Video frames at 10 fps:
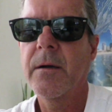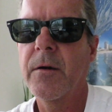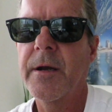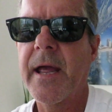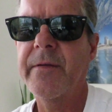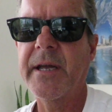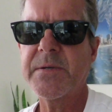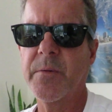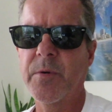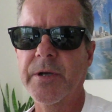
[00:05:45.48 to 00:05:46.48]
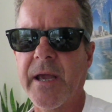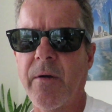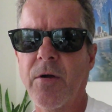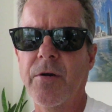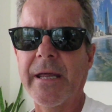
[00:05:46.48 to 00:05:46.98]
All right, now the next one we've got
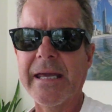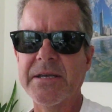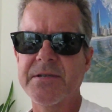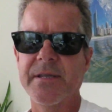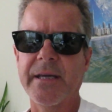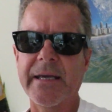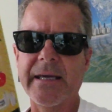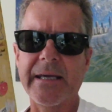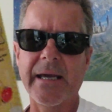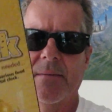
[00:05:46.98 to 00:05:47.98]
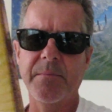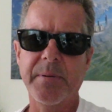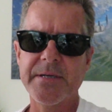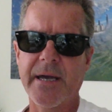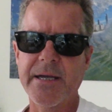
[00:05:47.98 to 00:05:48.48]
going on is the
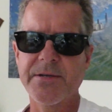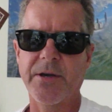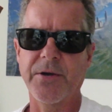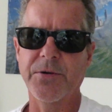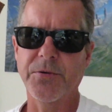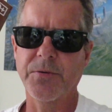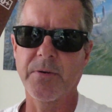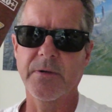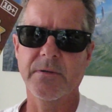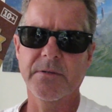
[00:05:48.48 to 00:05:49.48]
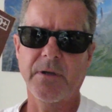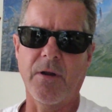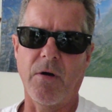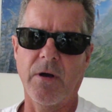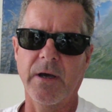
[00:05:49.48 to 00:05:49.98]
potato
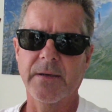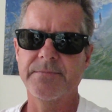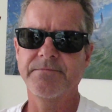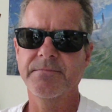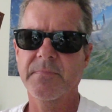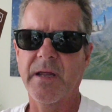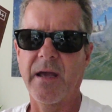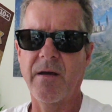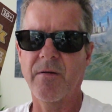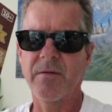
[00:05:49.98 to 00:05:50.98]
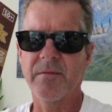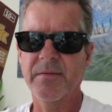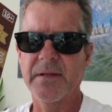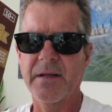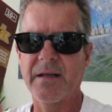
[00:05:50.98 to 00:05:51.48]
clock. Now,
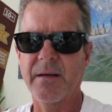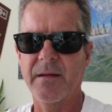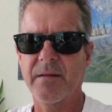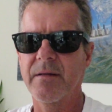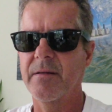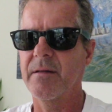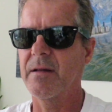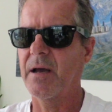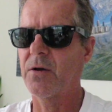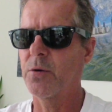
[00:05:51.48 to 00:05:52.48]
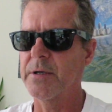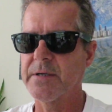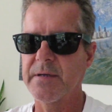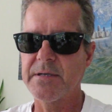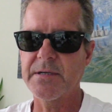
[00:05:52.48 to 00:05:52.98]

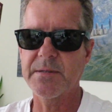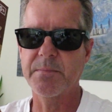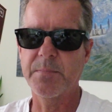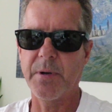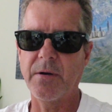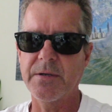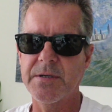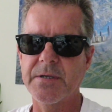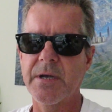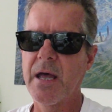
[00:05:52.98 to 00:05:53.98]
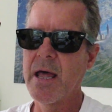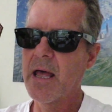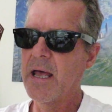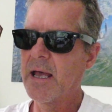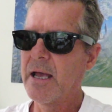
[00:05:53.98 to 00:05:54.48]
according to this box,
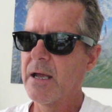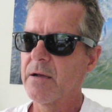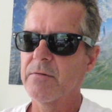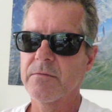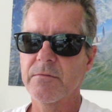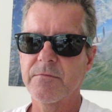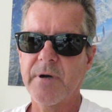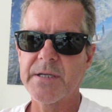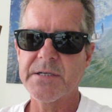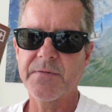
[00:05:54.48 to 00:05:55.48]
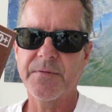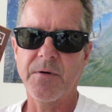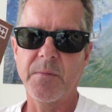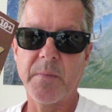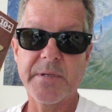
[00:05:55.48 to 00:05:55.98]
runs
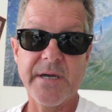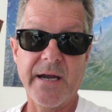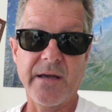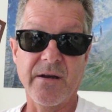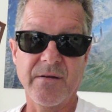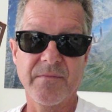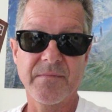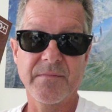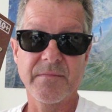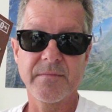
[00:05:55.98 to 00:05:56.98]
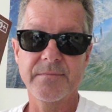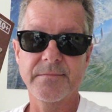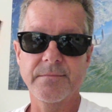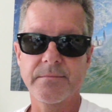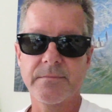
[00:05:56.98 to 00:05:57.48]
from a potato.
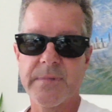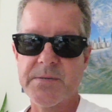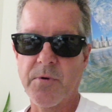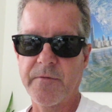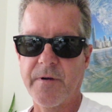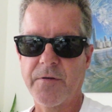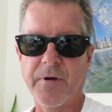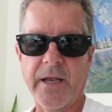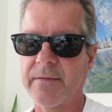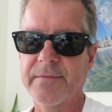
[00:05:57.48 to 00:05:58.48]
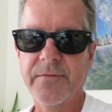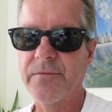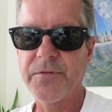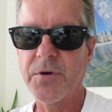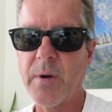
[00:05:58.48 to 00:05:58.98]
There's my phone ringing.
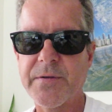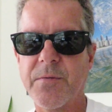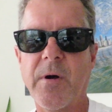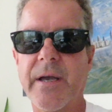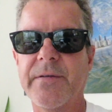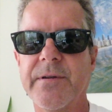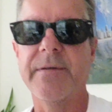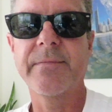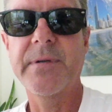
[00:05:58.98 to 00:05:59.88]
It's always the way, isn't it?